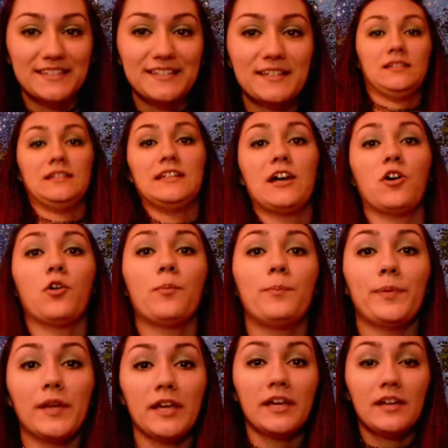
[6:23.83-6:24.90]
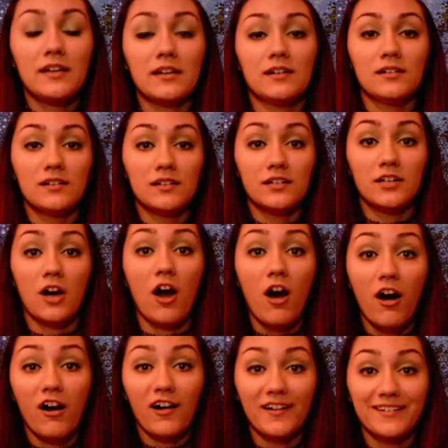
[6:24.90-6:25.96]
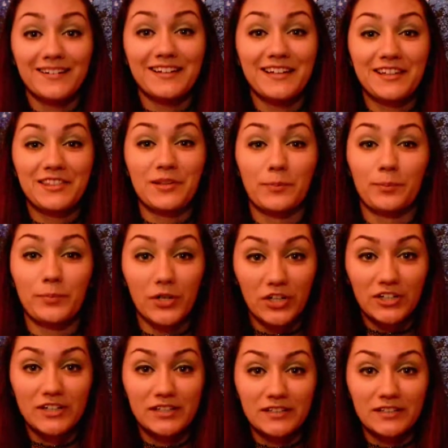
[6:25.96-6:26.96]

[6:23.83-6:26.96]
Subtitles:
Now, a big con in the book,